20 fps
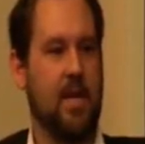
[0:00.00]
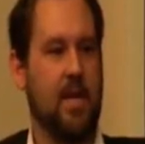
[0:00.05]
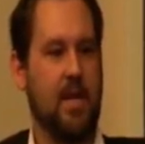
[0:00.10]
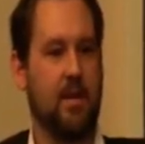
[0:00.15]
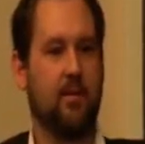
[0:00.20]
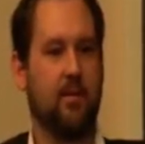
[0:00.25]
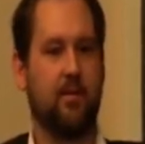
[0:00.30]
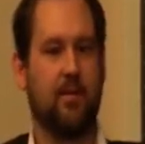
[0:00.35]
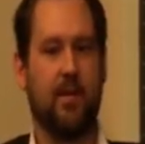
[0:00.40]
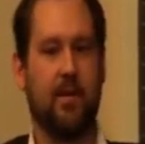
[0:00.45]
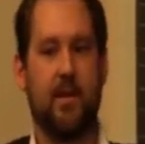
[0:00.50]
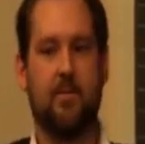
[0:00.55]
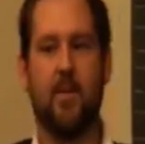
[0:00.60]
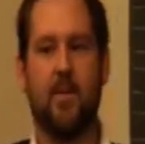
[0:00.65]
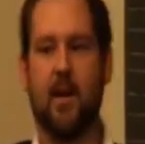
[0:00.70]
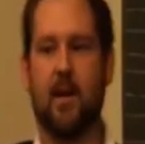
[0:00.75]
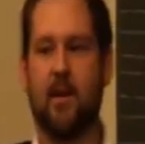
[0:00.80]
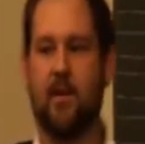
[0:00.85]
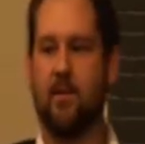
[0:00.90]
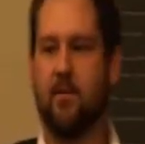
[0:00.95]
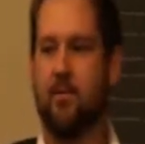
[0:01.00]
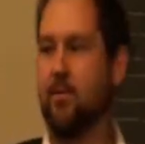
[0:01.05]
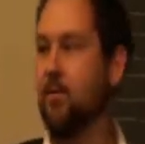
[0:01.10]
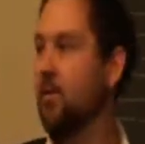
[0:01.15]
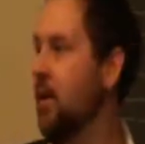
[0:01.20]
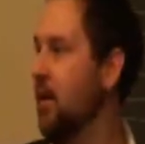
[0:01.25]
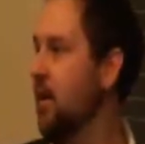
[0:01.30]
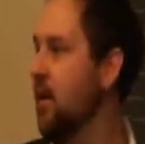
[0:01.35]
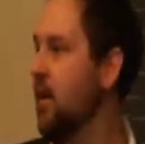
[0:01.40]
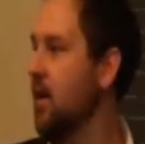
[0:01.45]
your feedback
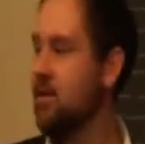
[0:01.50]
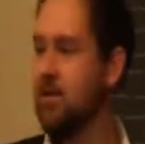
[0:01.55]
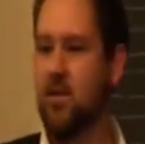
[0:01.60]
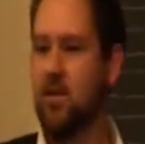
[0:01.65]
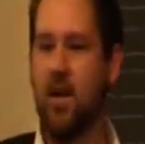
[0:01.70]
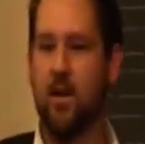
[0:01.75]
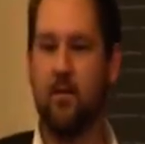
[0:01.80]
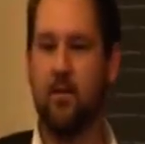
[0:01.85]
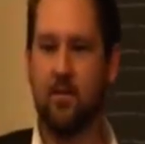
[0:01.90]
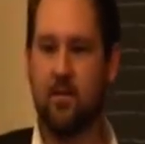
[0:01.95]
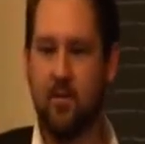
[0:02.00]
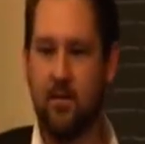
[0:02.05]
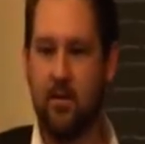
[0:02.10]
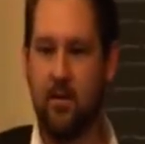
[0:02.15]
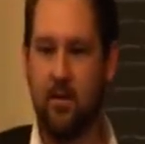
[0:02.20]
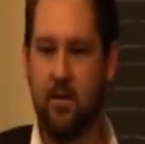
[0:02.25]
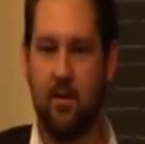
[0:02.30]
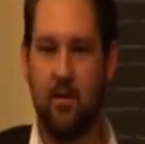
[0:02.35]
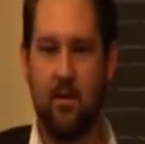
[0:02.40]
through any of those channels.